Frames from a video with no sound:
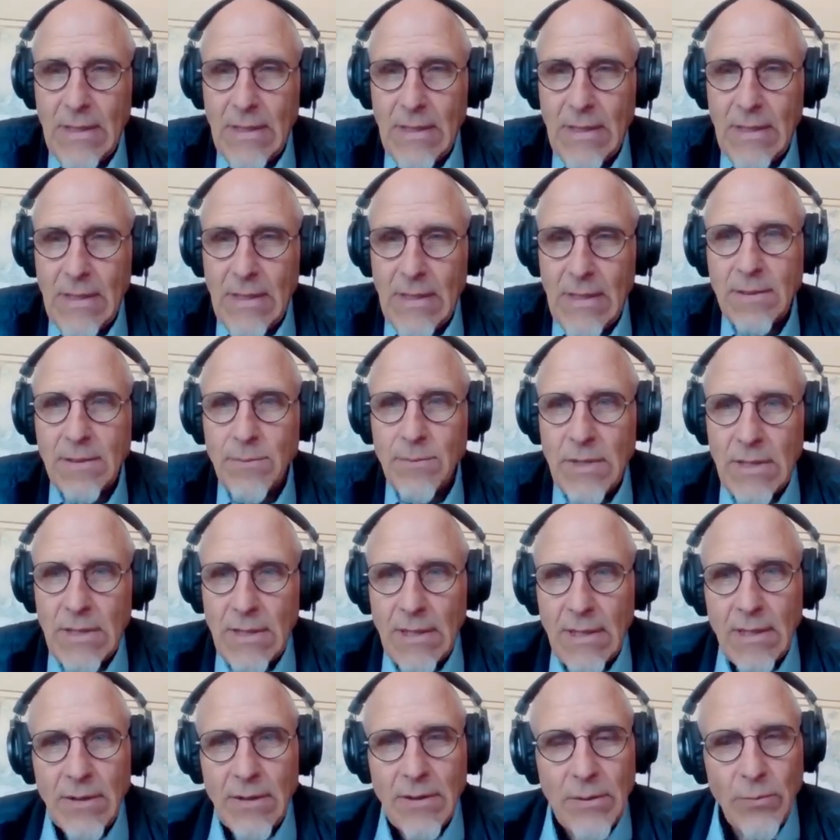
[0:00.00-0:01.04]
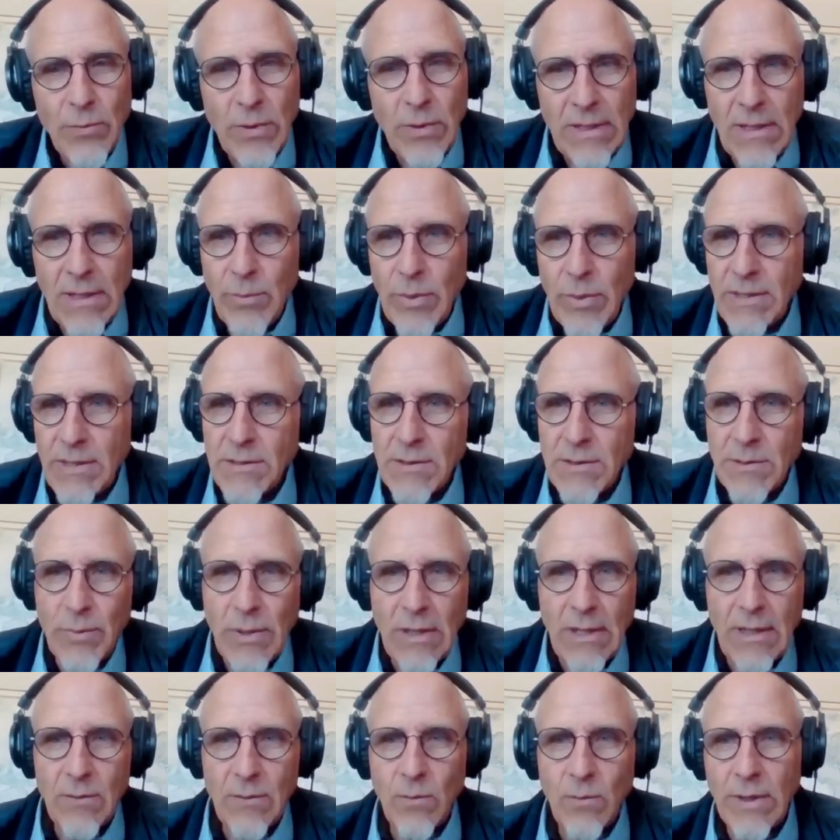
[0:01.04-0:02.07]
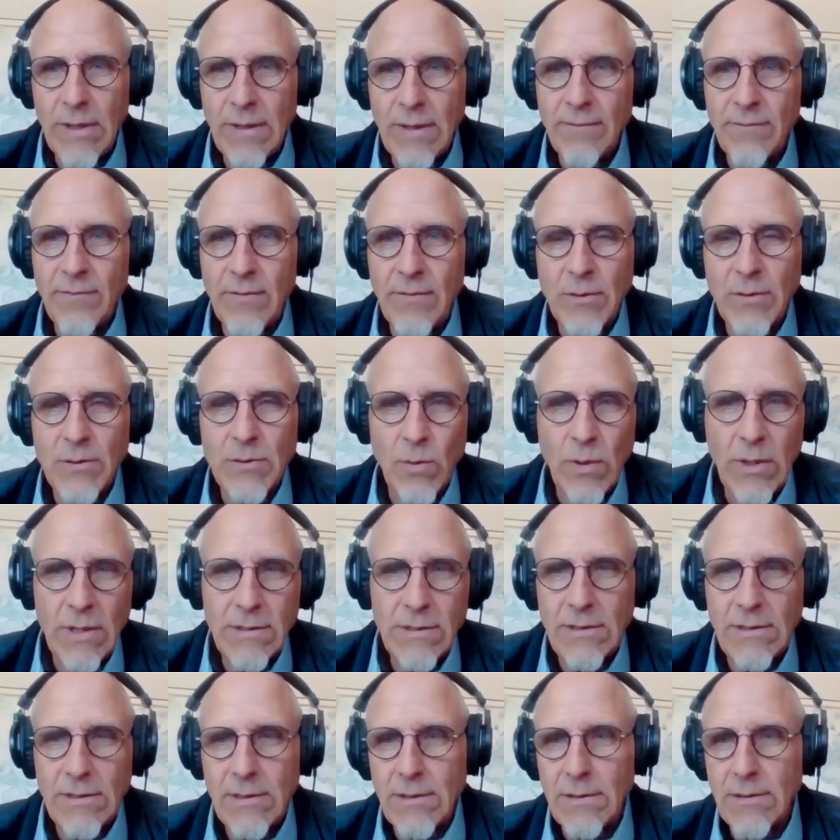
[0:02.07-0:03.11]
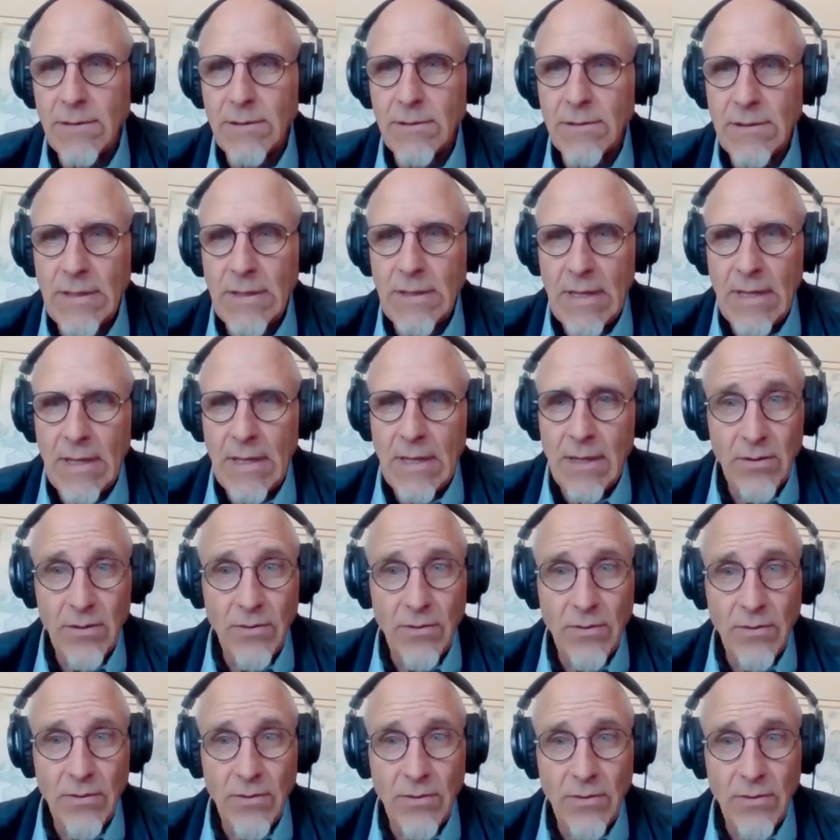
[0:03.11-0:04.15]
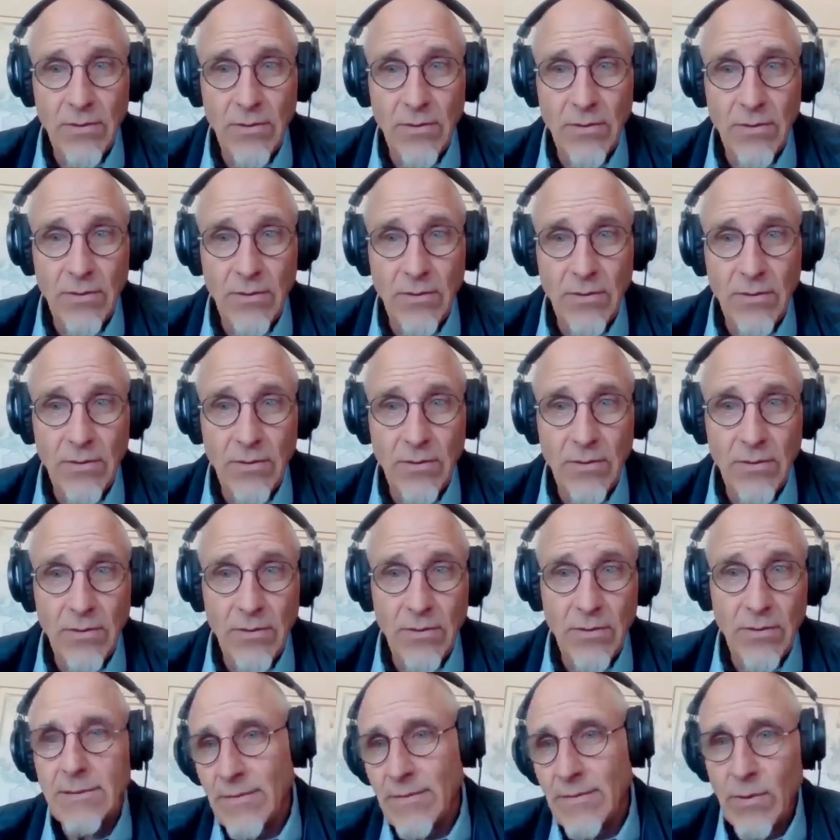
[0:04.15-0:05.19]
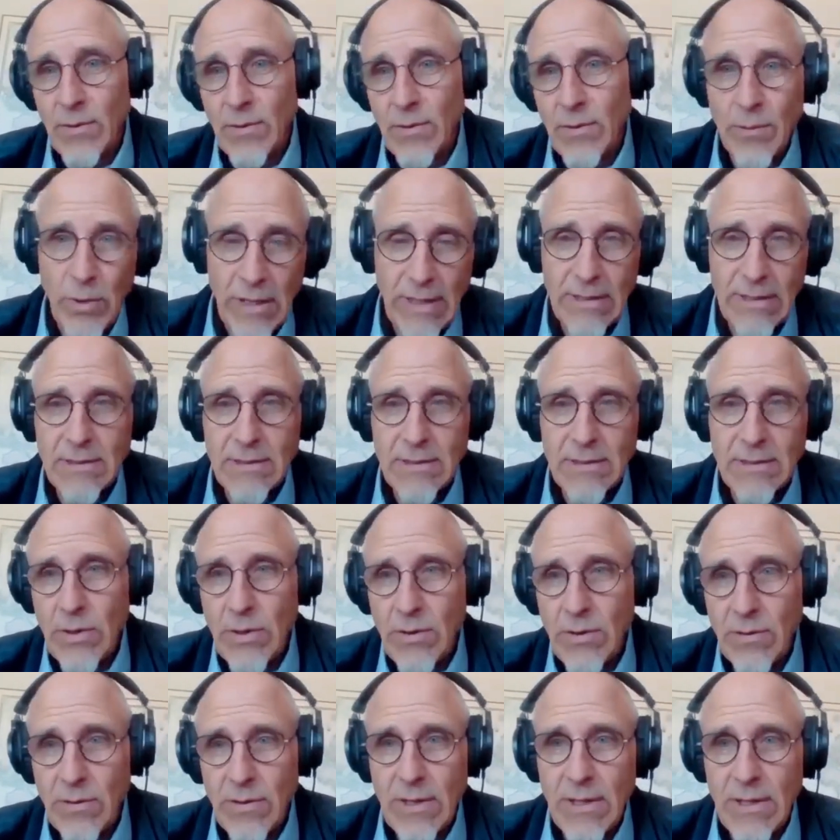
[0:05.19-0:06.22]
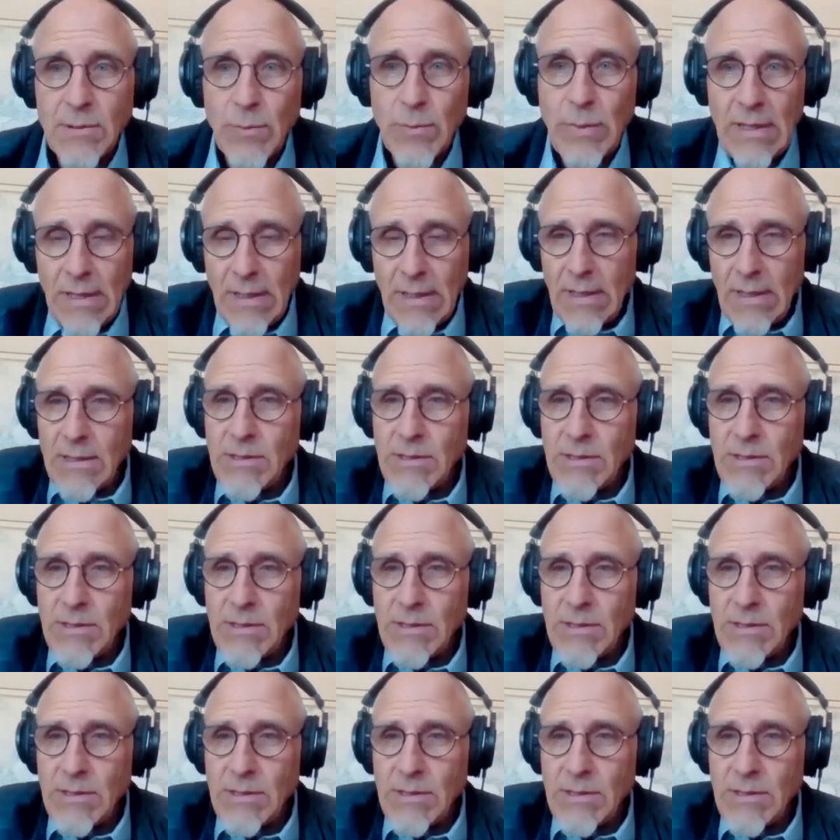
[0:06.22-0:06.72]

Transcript: It's not something, it really depends upon what folks want to do and their threshold, if they want to bring in some other things.